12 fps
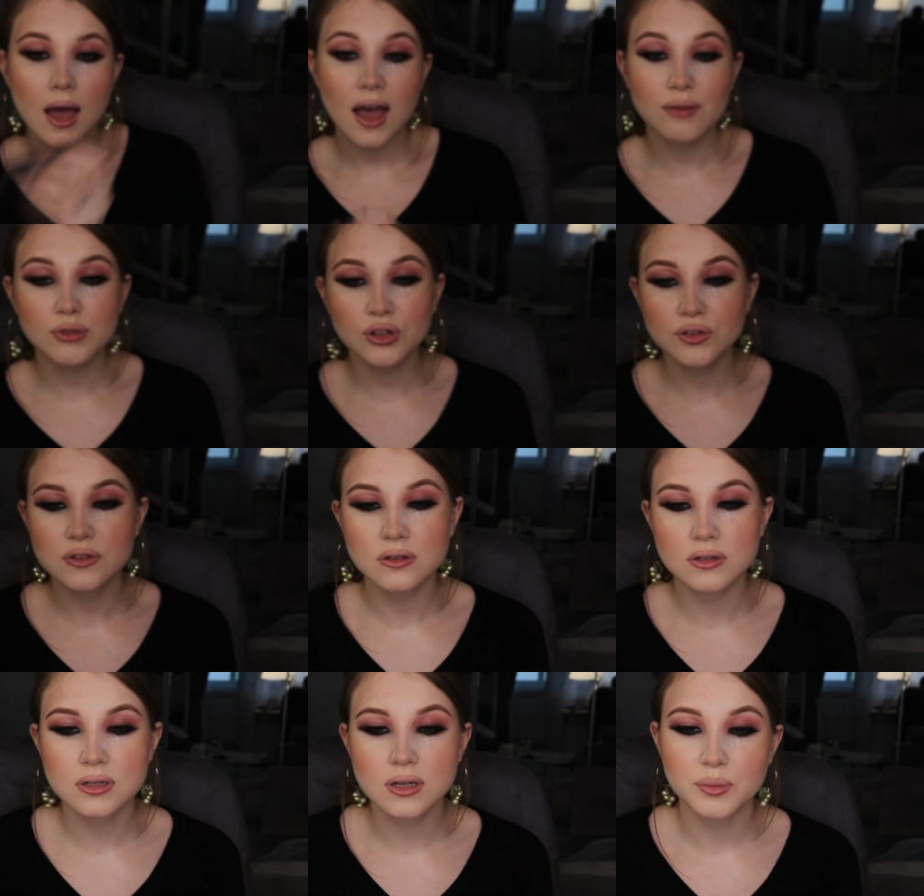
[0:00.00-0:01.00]
I've been using
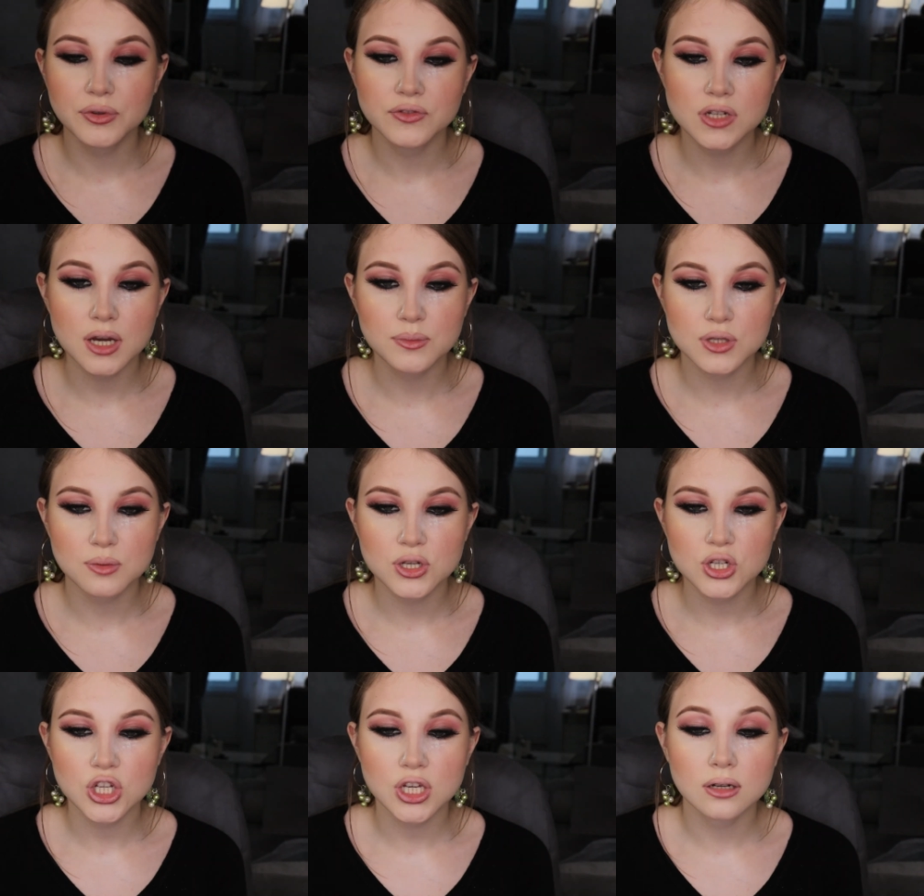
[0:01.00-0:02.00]
this a couple of times on my
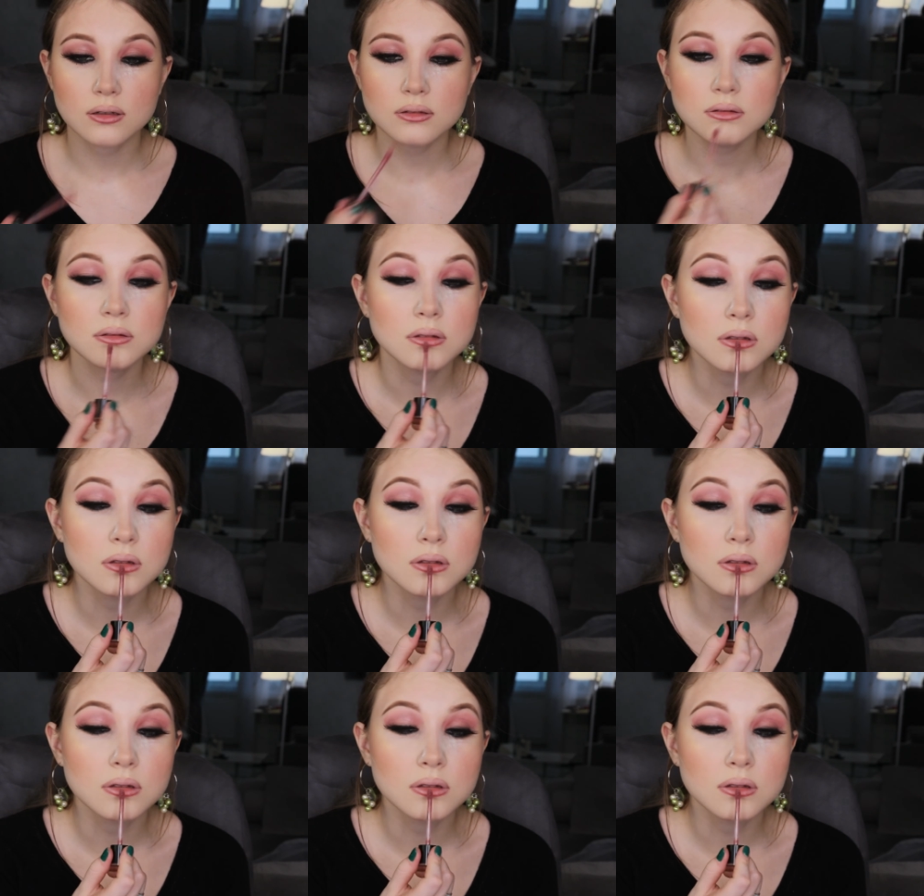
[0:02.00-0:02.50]
channel.